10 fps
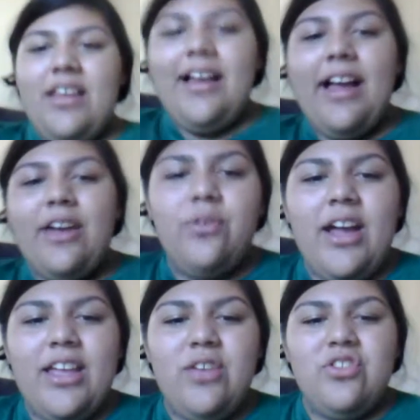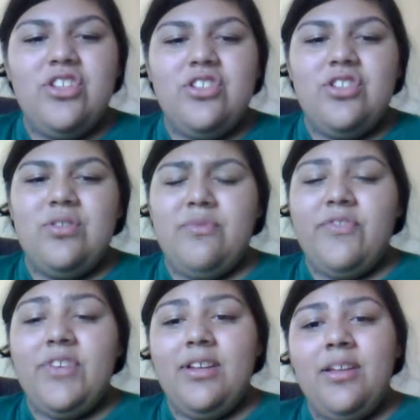I usually just use
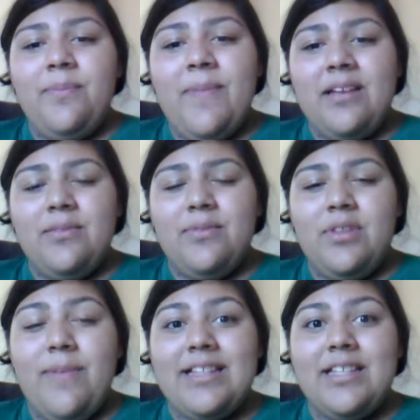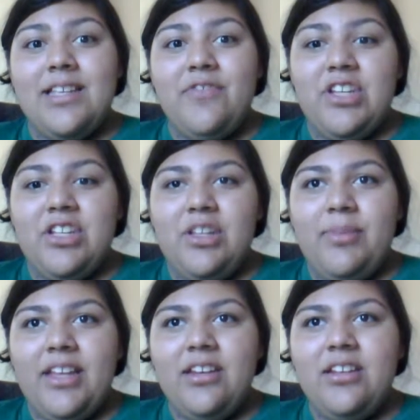the Mexican vanilla
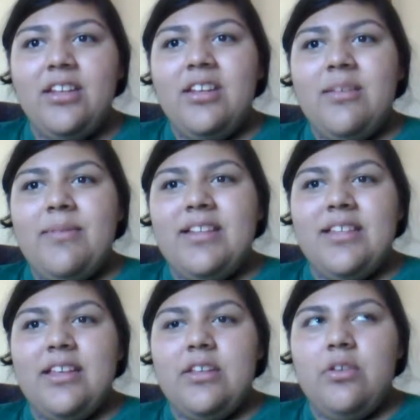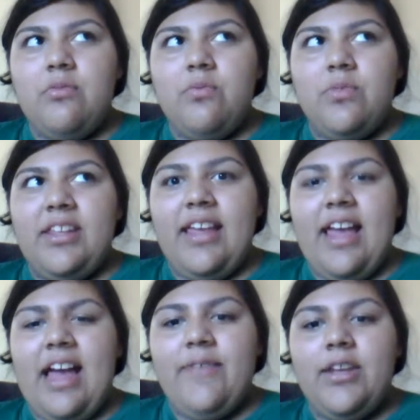blend because I don't really
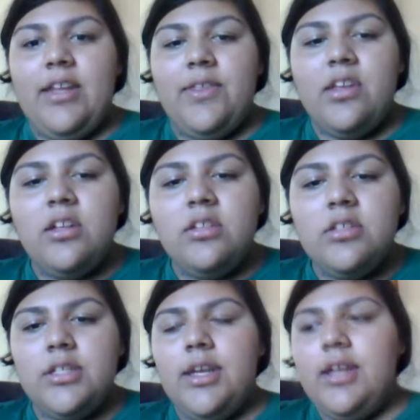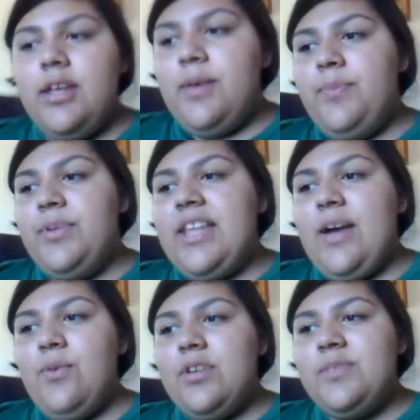have anything else, but
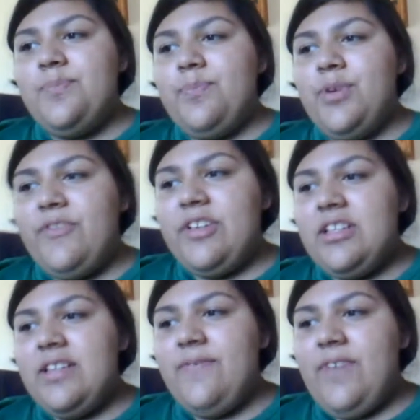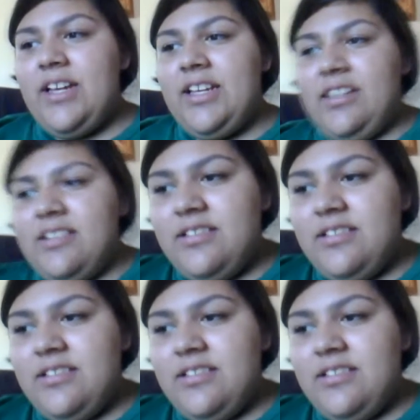that works perfectly fine.